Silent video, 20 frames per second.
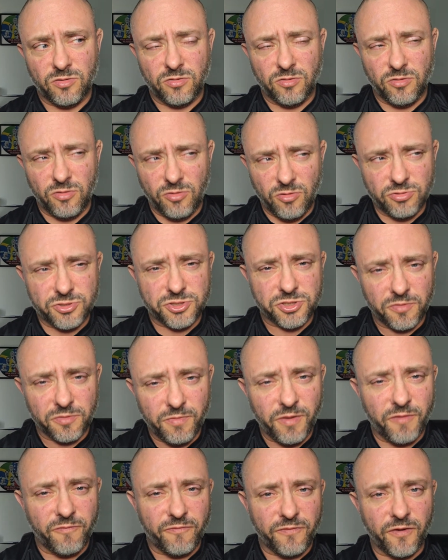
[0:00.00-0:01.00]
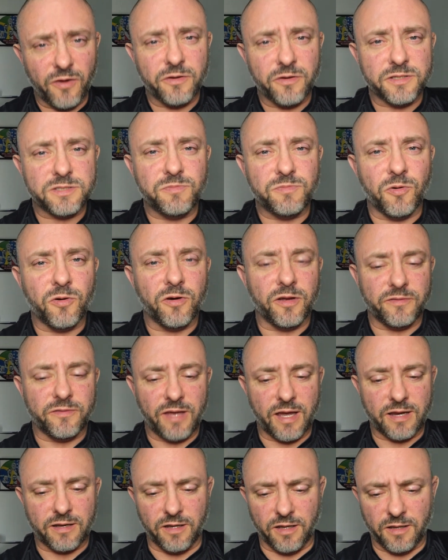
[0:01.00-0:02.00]
you should be focused more on
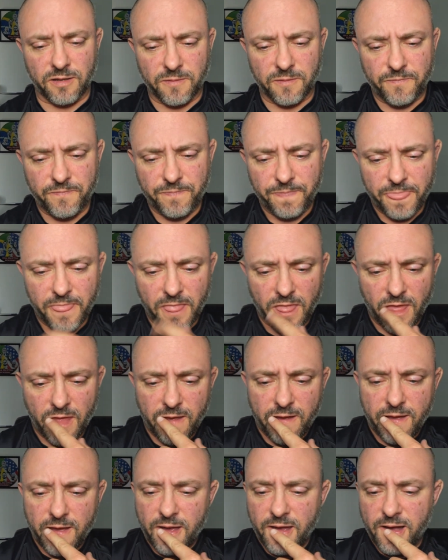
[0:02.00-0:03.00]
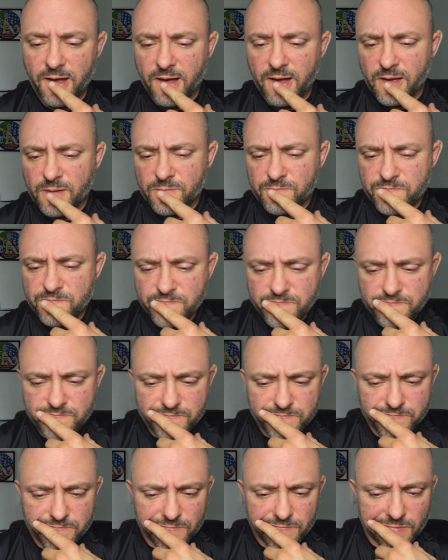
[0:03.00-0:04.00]
technique. And
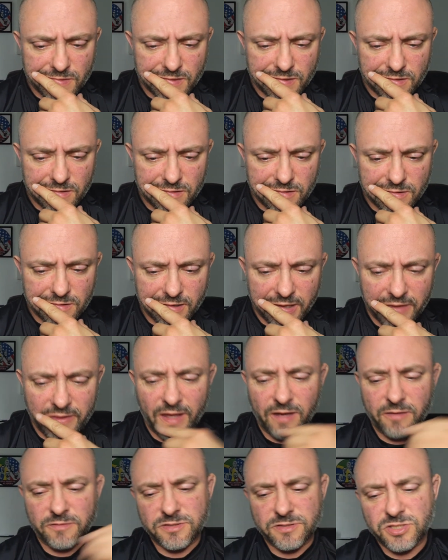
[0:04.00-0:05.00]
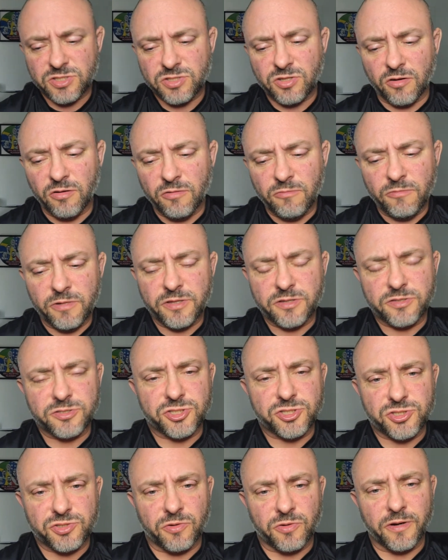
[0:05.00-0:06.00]
now start with
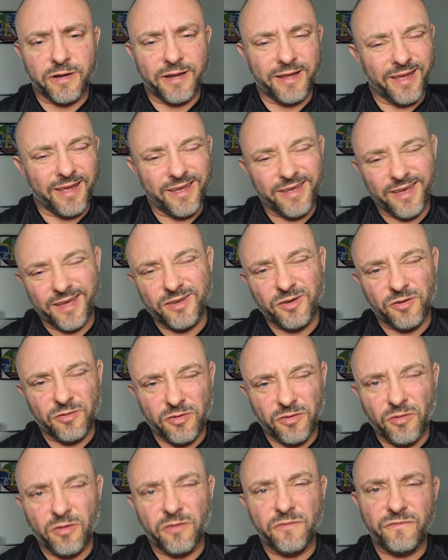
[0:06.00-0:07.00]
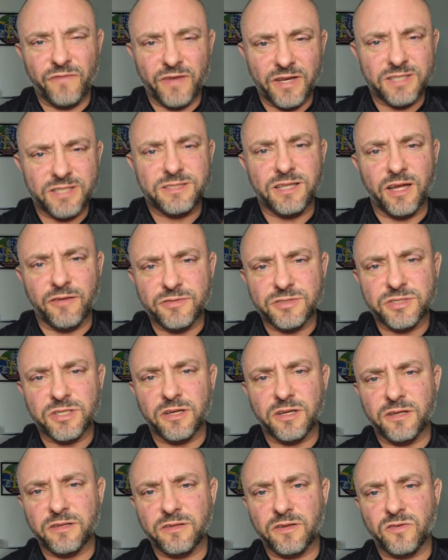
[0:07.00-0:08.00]
short. Again, your own fitness level is
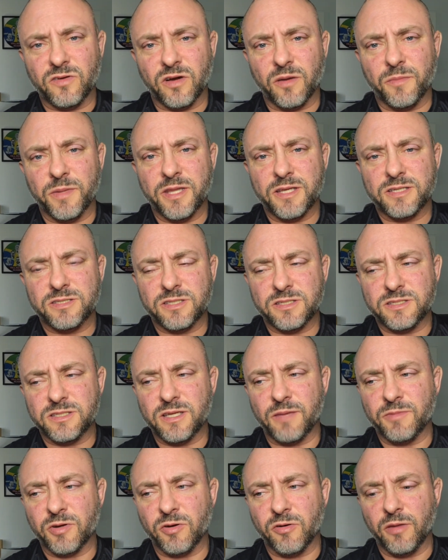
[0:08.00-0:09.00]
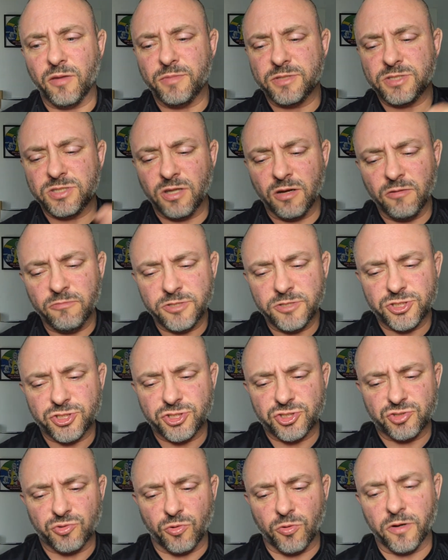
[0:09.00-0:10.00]
going to determine this to some degree, but start with
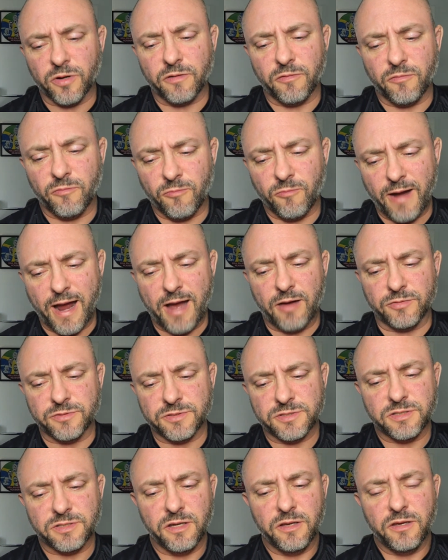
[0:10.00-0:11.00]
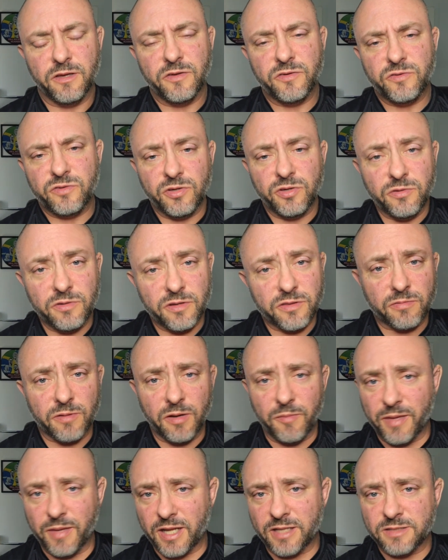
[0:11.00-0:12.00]
short rounds, 2 to
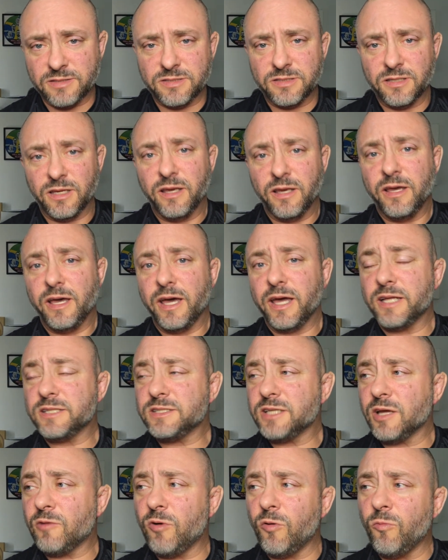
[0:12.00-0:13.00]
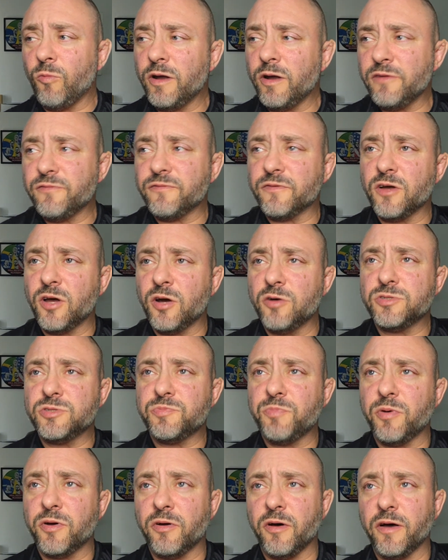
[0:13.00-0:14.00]
3 minutes. And it's like, well, what if coach
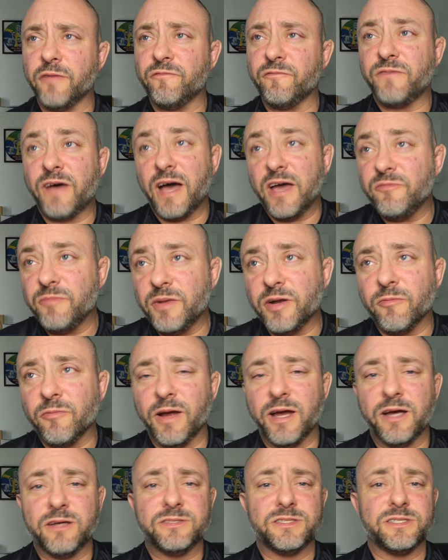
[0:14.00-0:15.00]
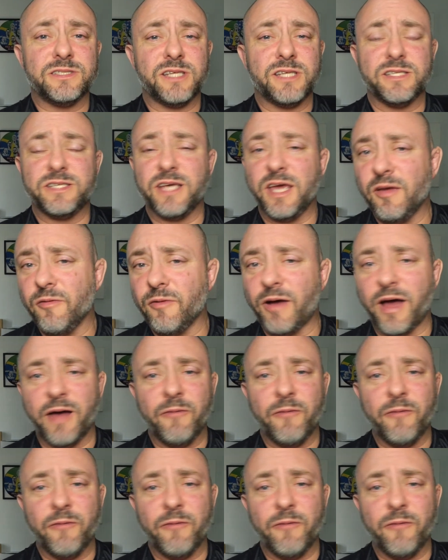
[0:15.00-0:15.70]
put on 5-minute rounds and says, hey